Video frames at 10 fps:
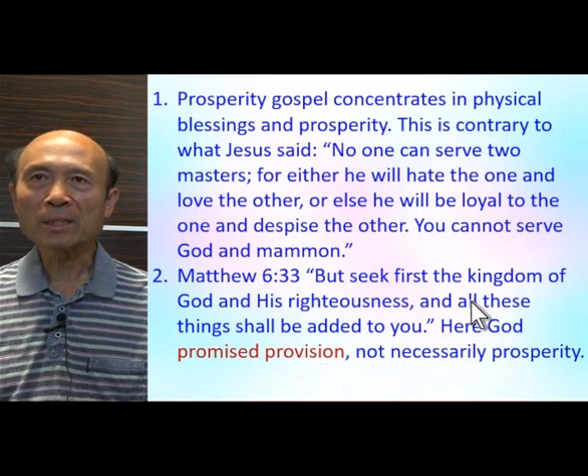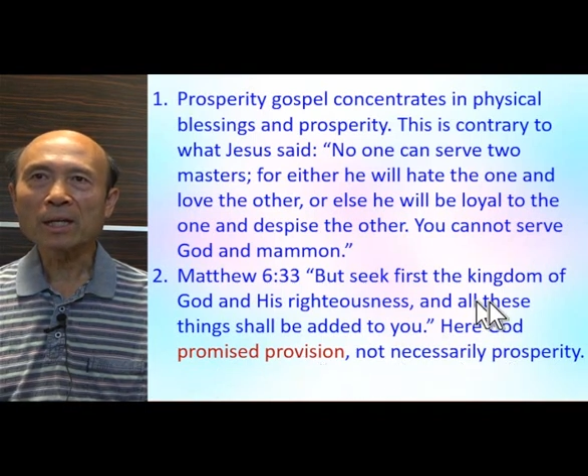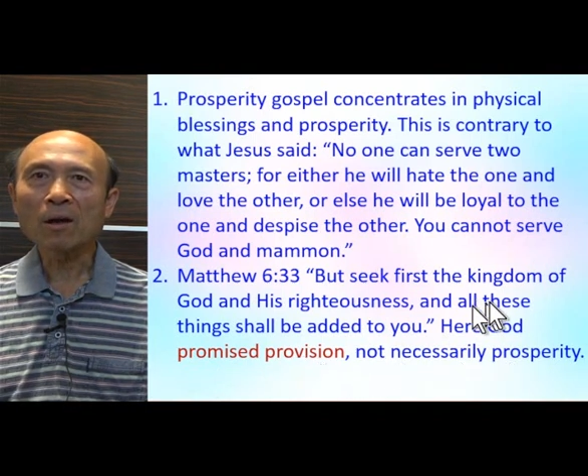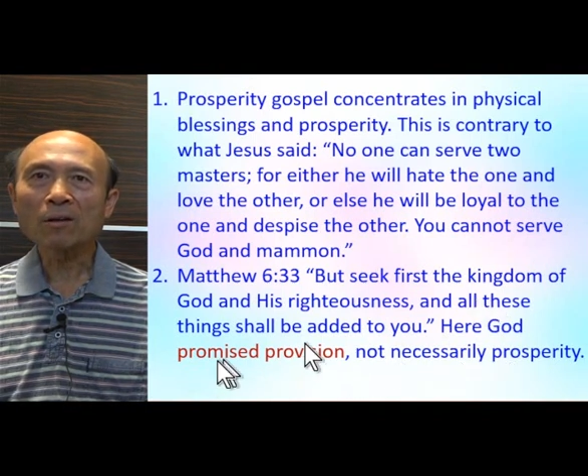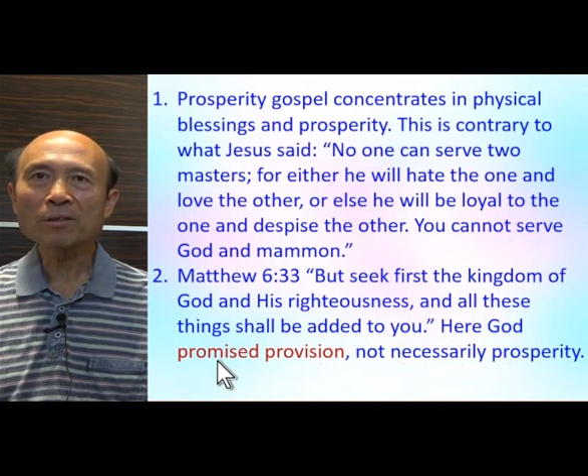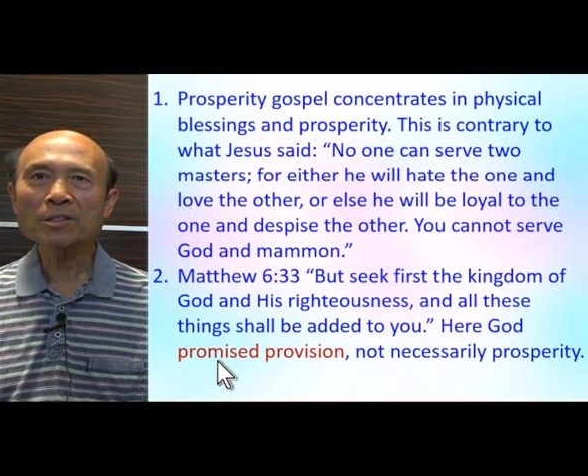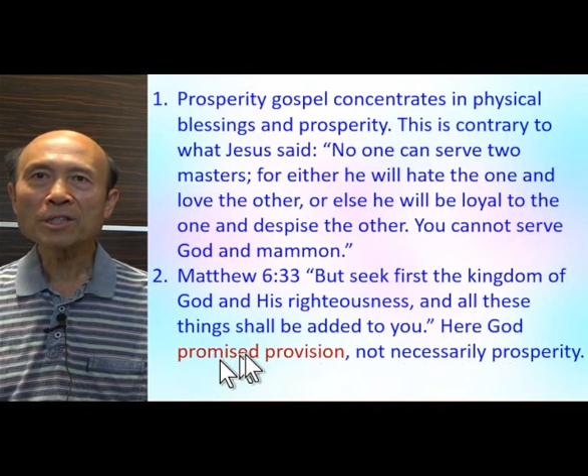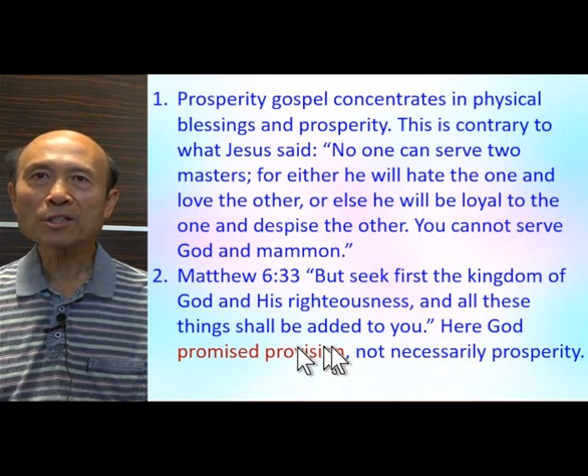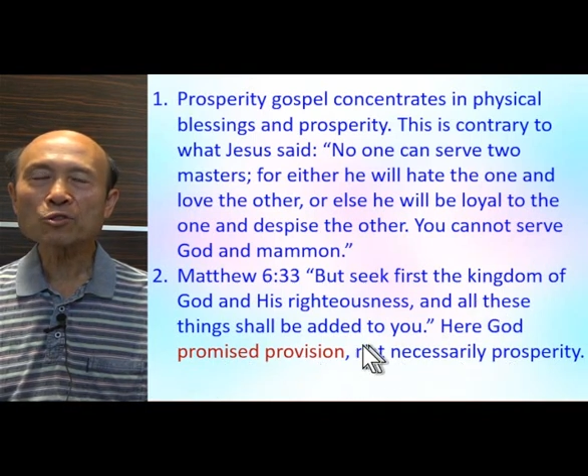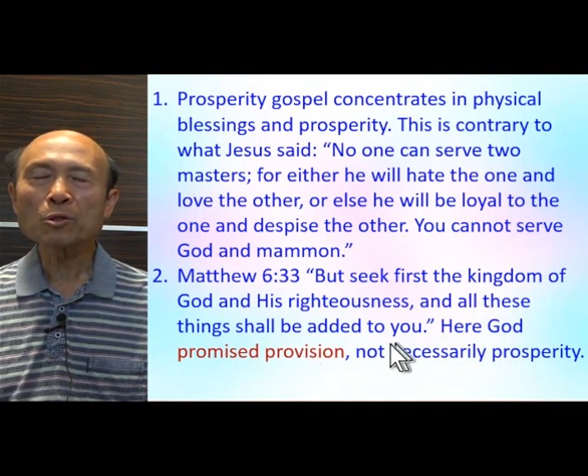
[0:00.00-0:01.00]
and all these
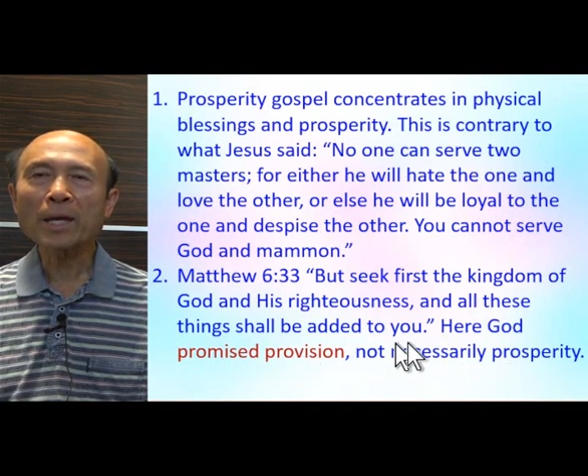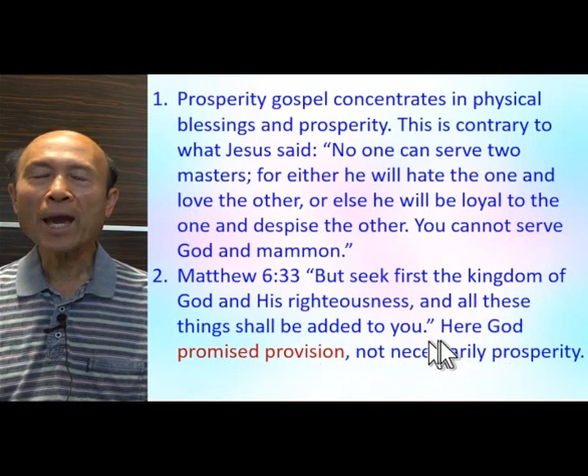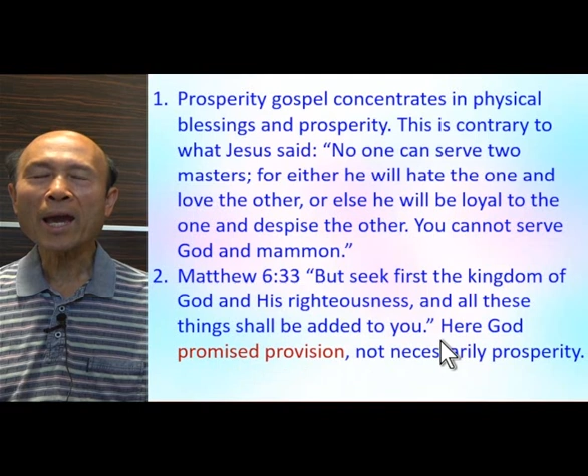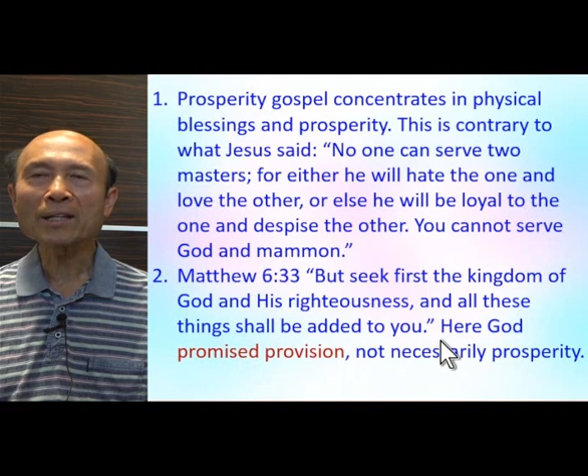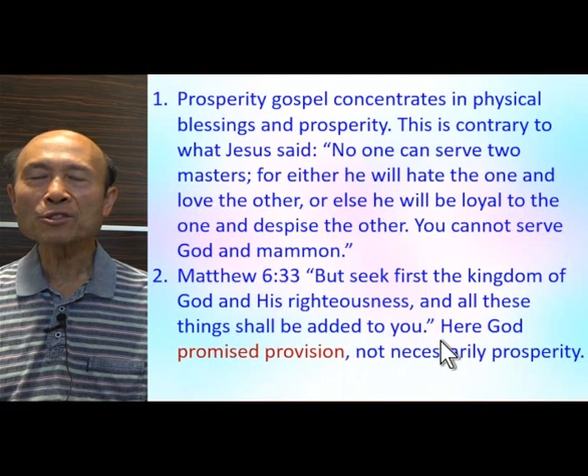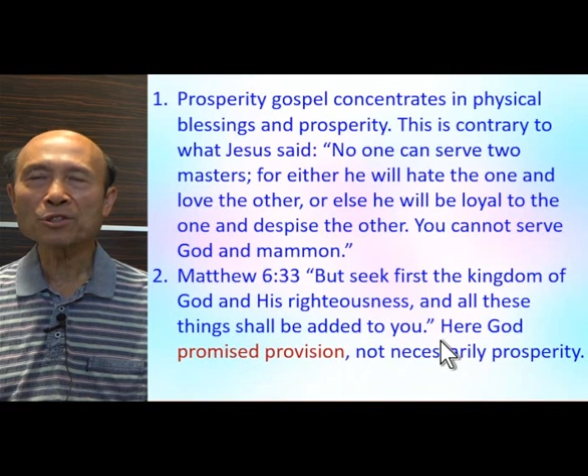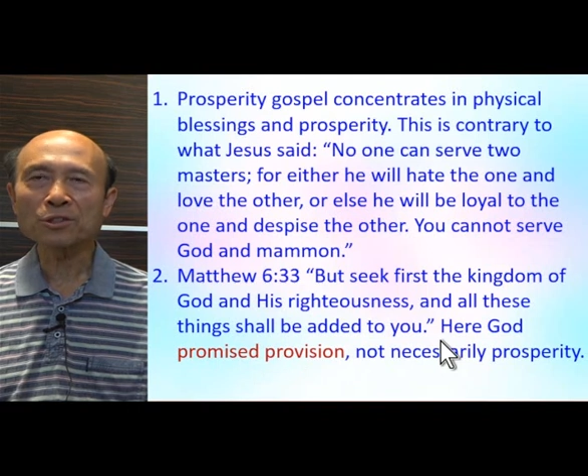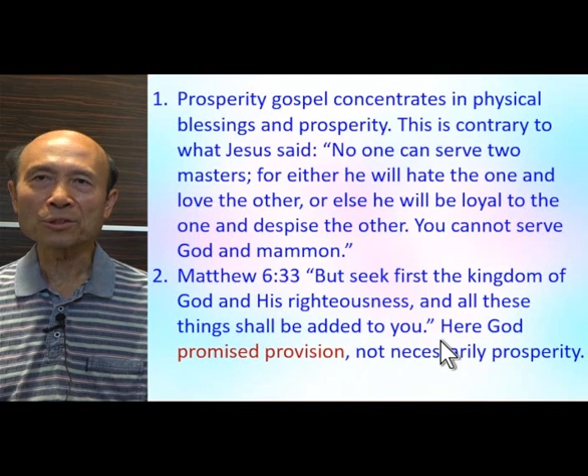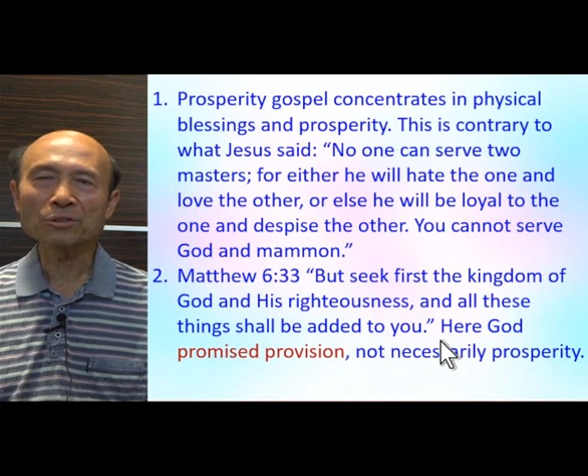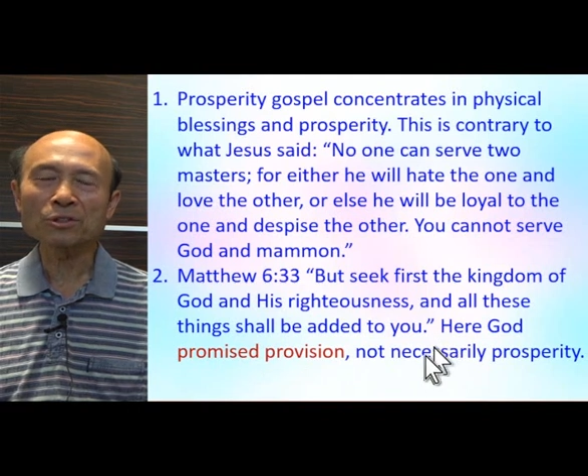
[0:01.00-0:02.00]
things will be added to you.